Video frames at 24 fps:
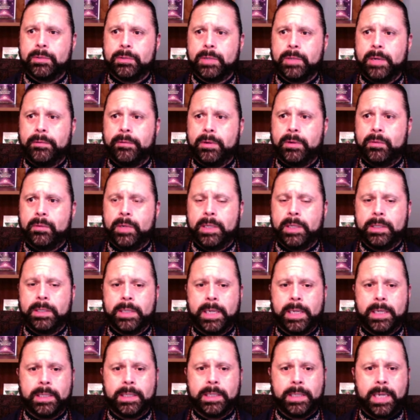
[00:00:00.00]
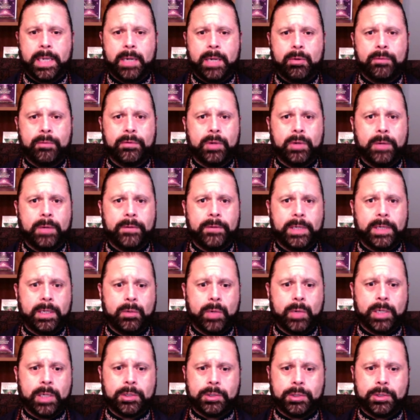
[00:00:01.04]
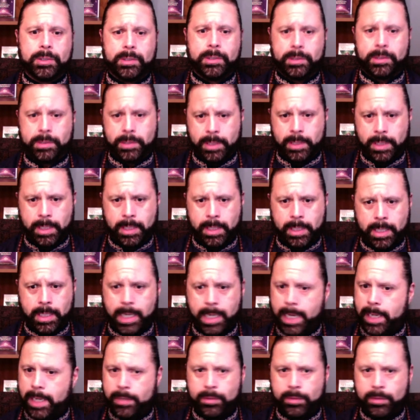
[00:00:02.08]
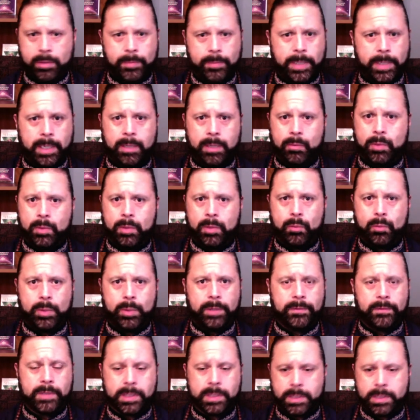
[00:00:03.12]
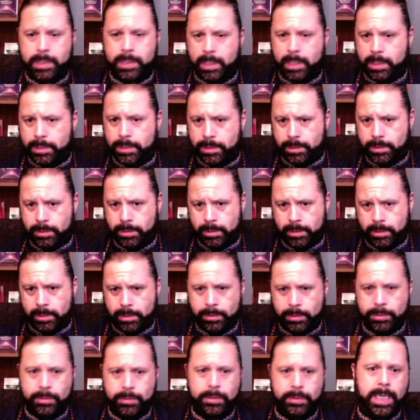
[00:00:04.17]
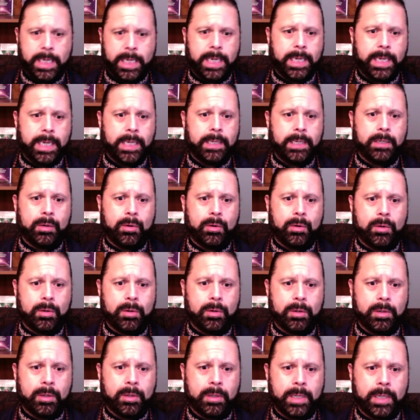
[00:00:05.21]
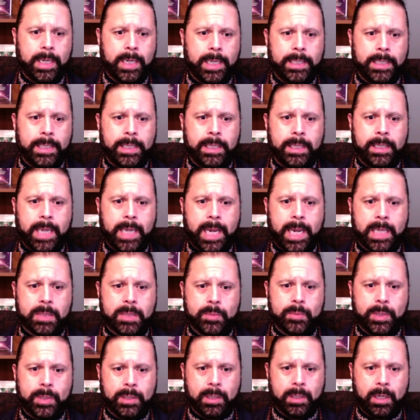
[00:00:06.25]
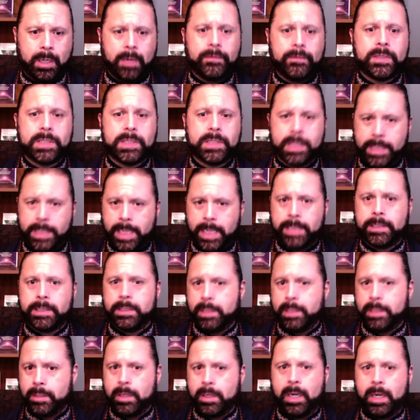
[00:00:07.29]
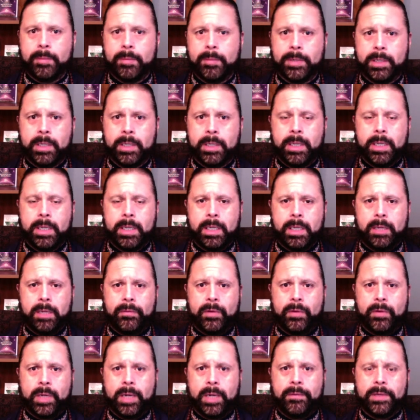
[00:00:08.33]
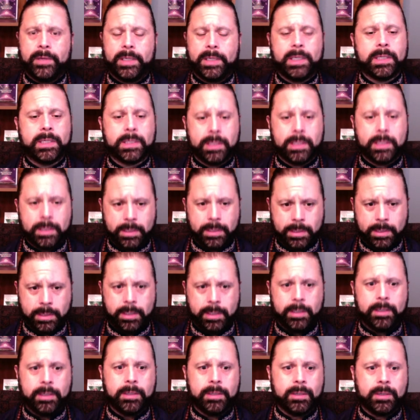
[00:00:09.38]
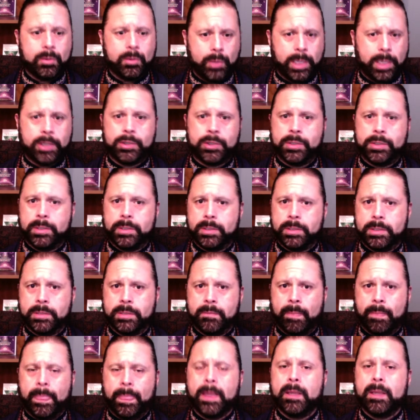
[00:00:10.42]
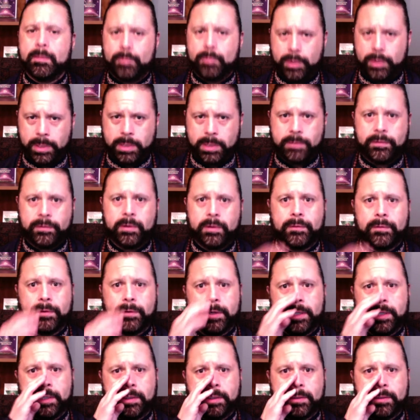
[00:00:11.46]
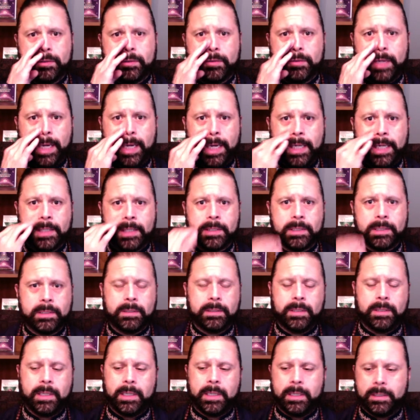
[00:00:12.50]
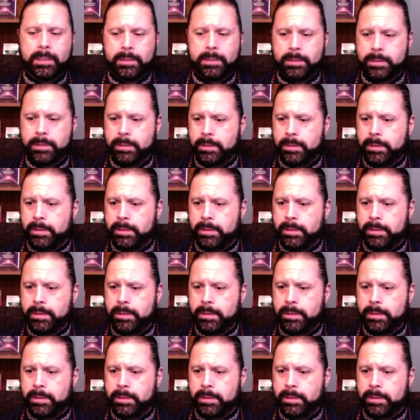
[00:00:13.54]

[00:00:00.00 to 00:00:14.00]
to everyone that now if you have any questions, either about what we've discussed today or any aspect of Sanatana Dharma, if you have any sincere questions, please feel free to ask, and it